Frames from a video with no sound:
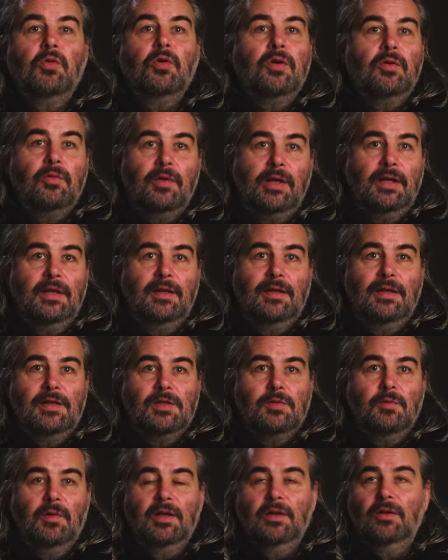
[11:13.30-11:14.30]
more green in
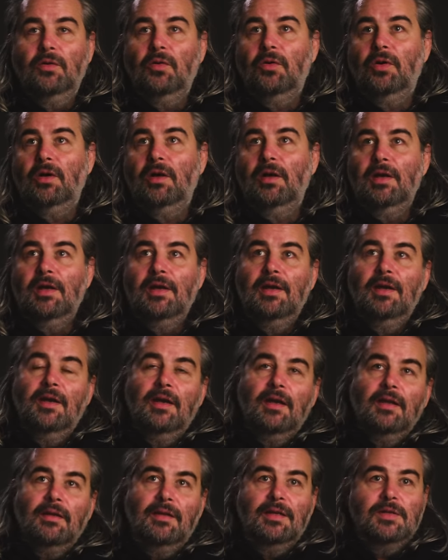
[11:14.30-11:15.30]
this one, or
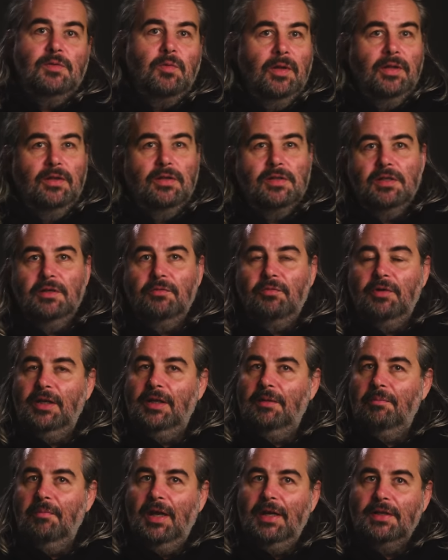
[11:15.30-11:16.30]
this one doesn't
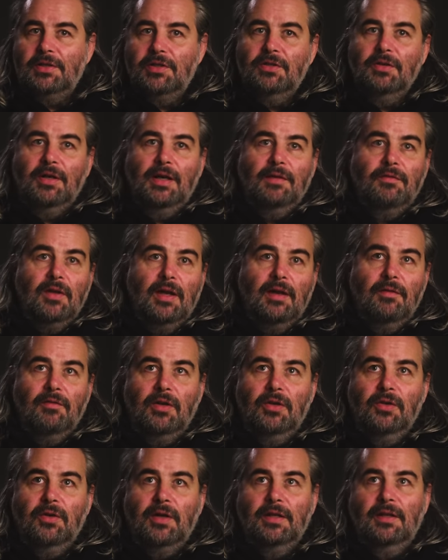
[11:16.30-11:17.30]
really match. You have to have a
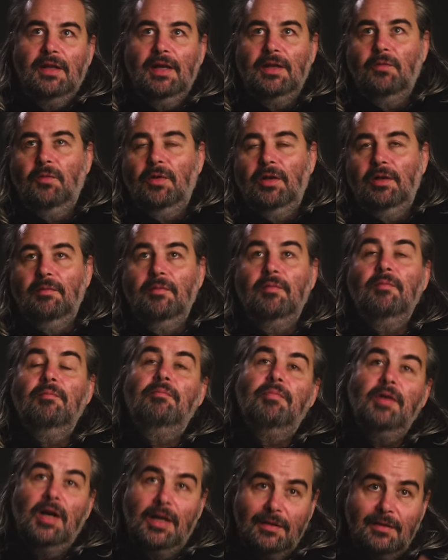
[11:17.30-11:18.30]
look at that one.
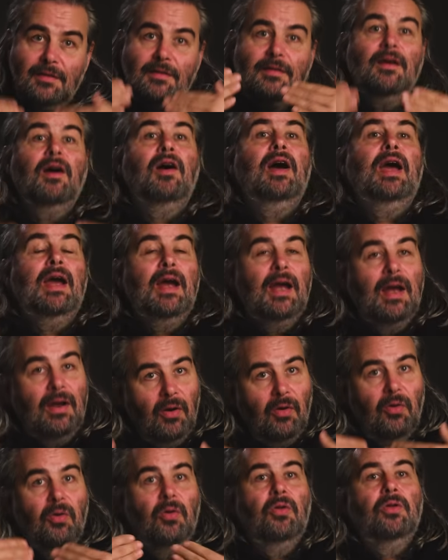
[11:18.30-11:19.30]
But eh,
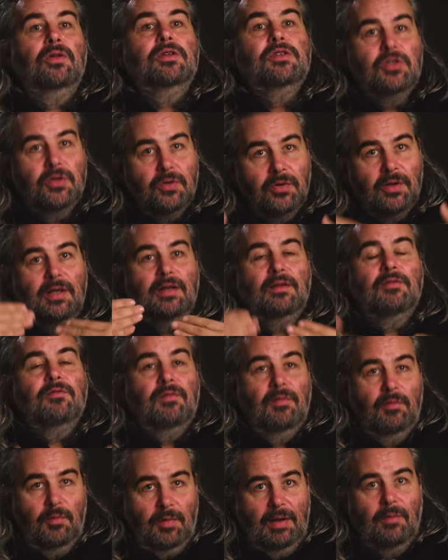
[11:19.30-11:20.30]
all during the
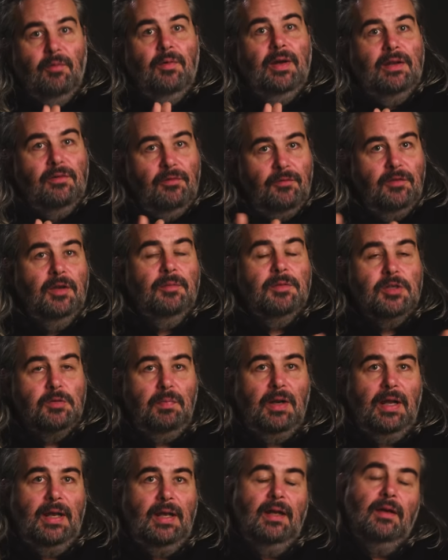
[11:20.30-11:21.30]
when the film is
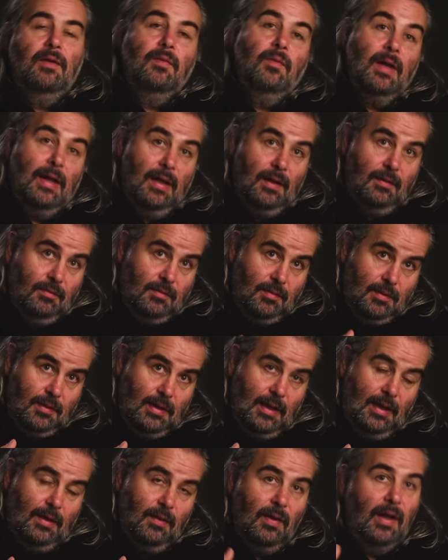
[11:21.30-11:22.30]
playing and
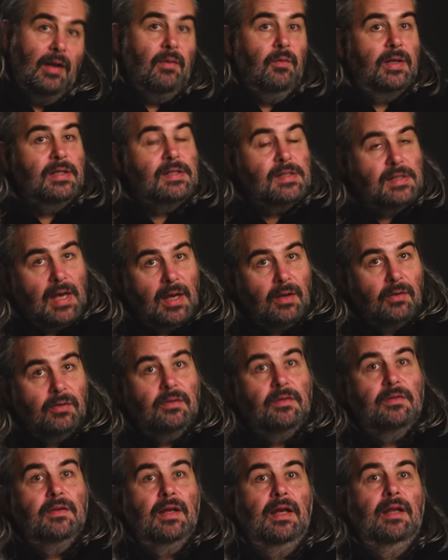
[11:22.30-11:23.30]
and and with
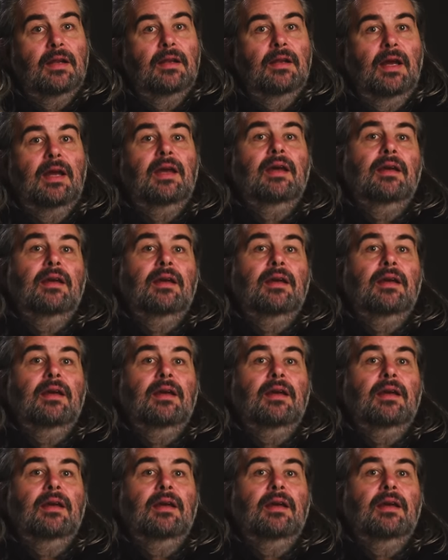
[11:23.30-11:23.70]
sound and